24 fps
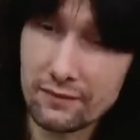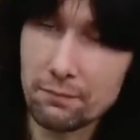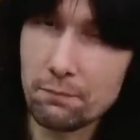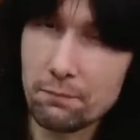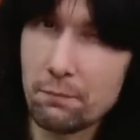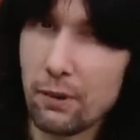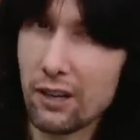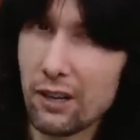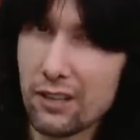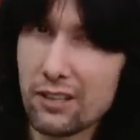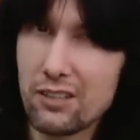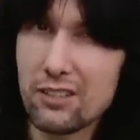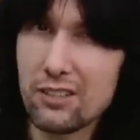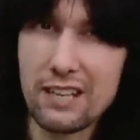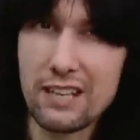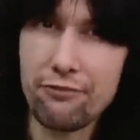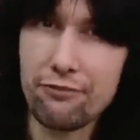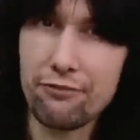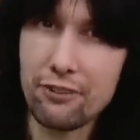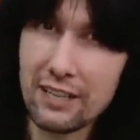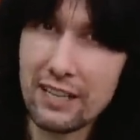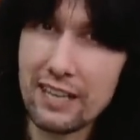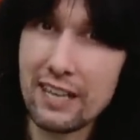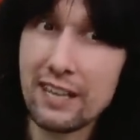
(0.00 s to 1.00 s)
But I could
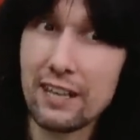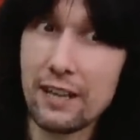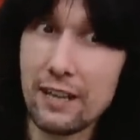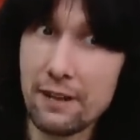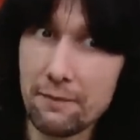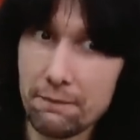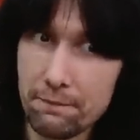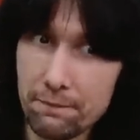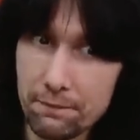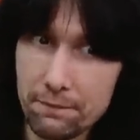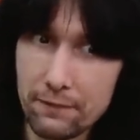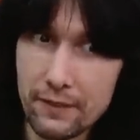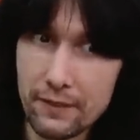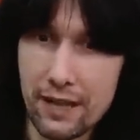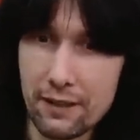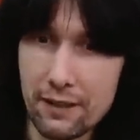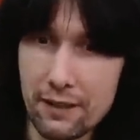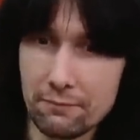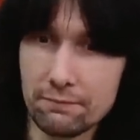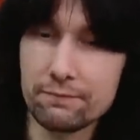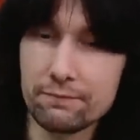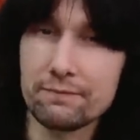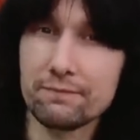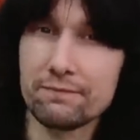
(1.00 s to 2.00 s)
definitely hear
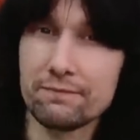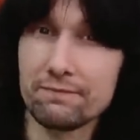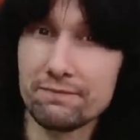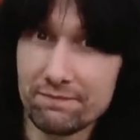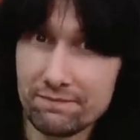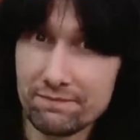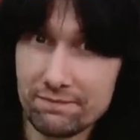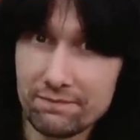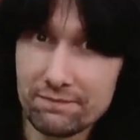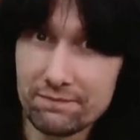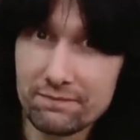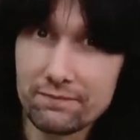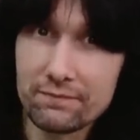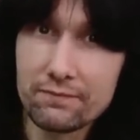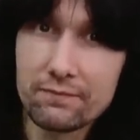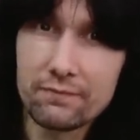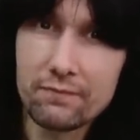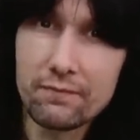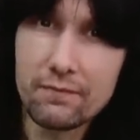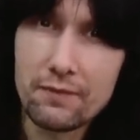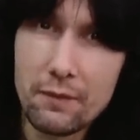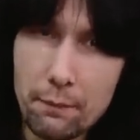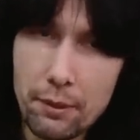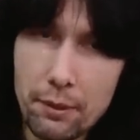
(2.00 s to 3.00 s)

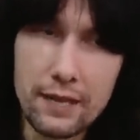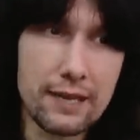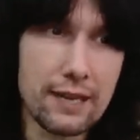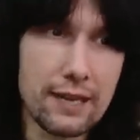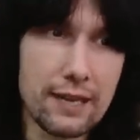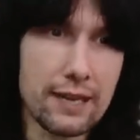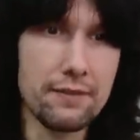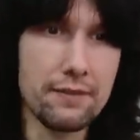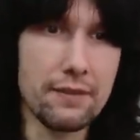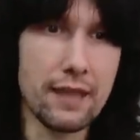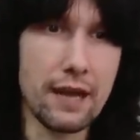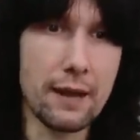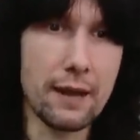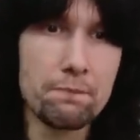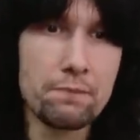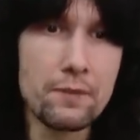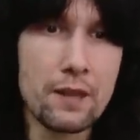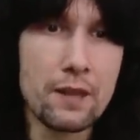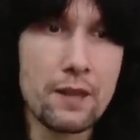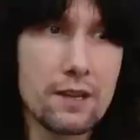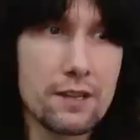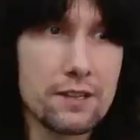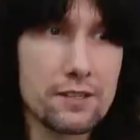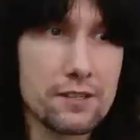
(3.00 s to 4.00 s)
that pick in there.
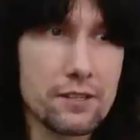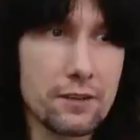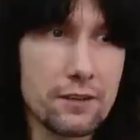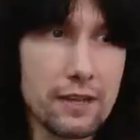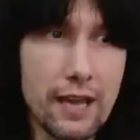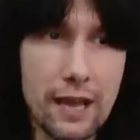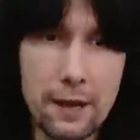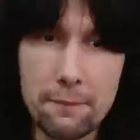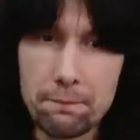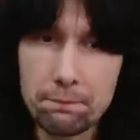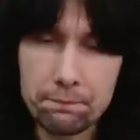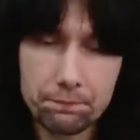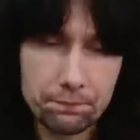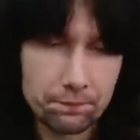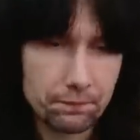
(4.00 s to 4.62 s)
So, yeah.